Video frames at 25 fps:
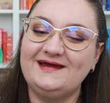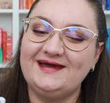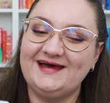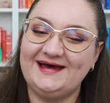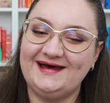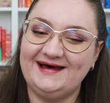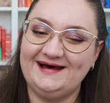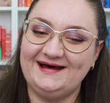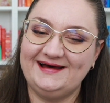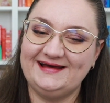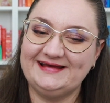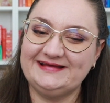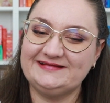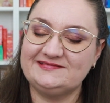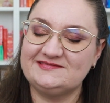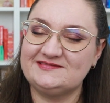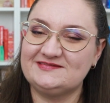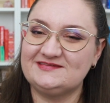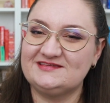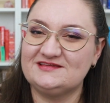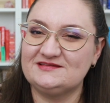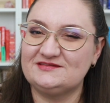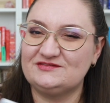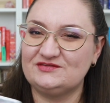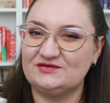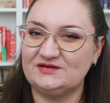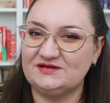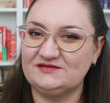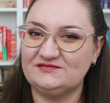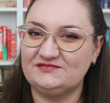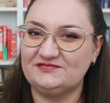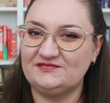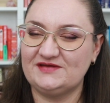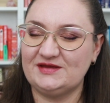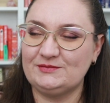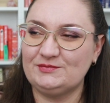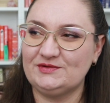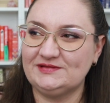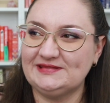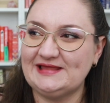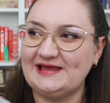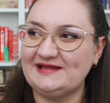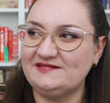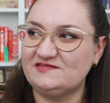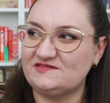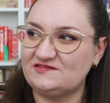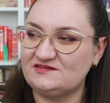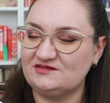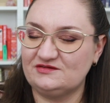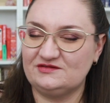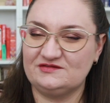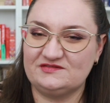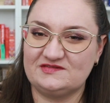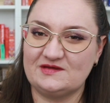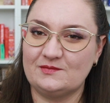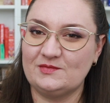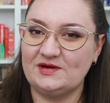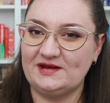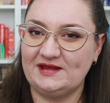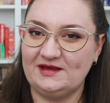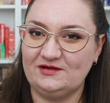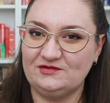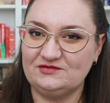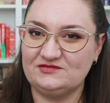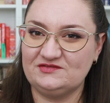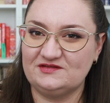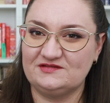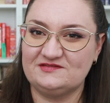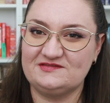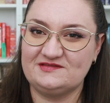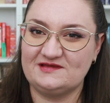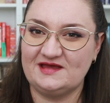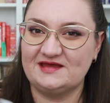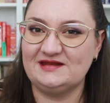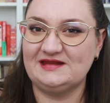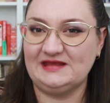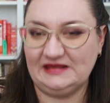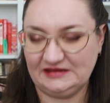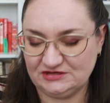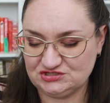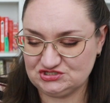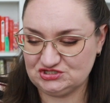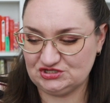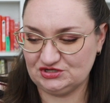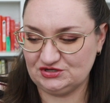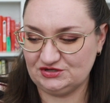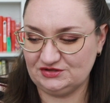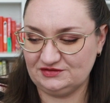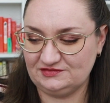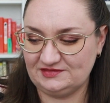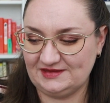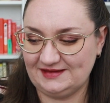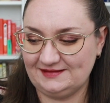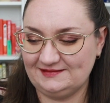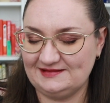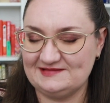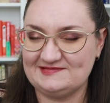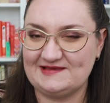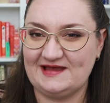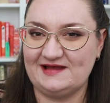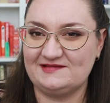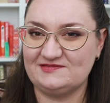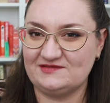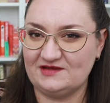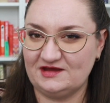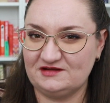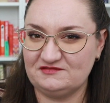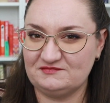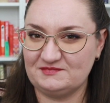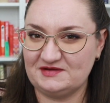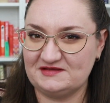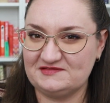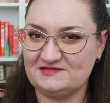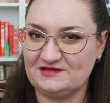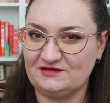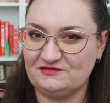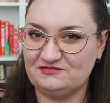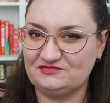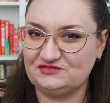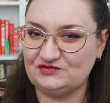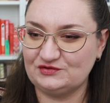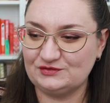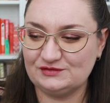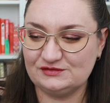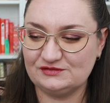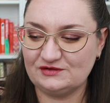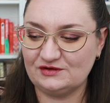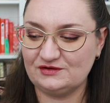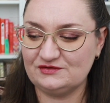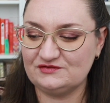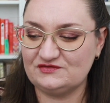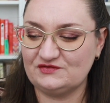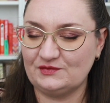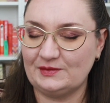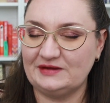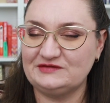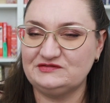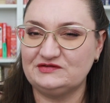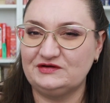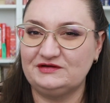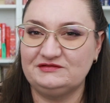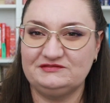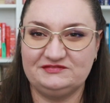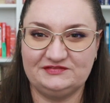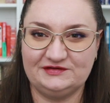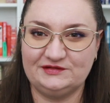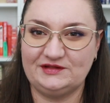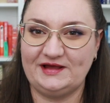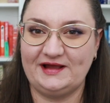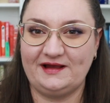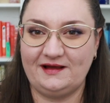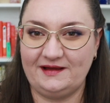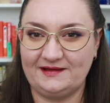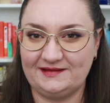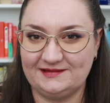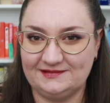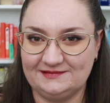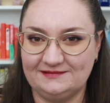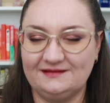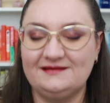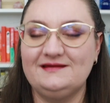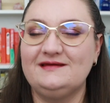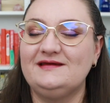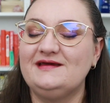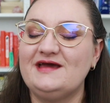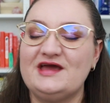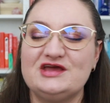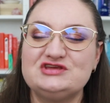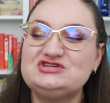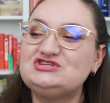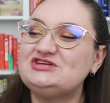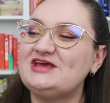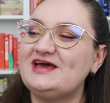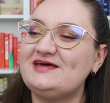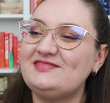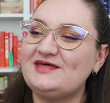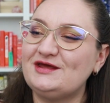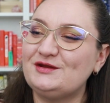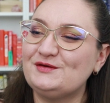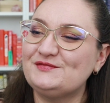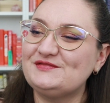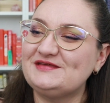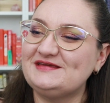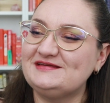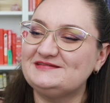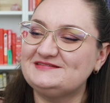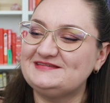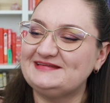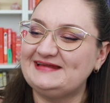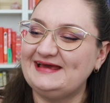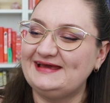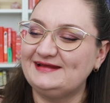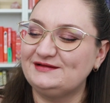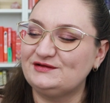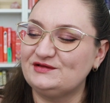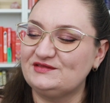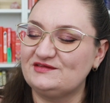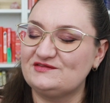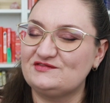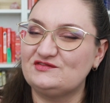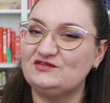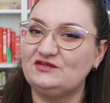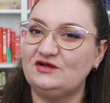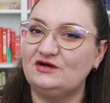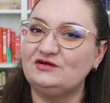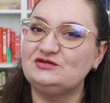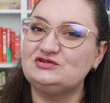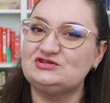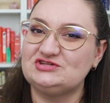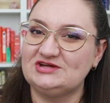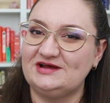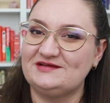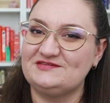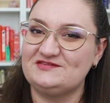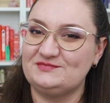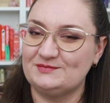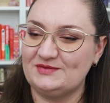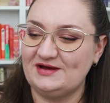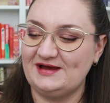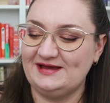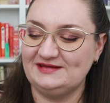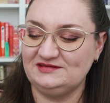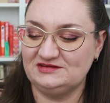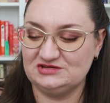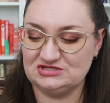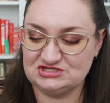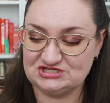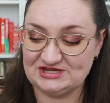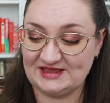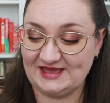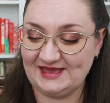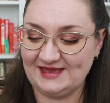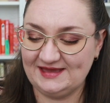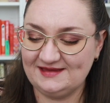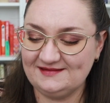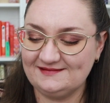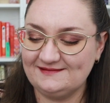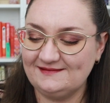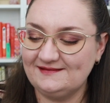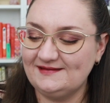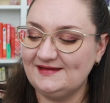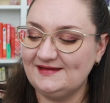It relates to someone else and an issue that is outside of myself too, though, so I don't feel like I can share that on the internet because it's not just mine to share.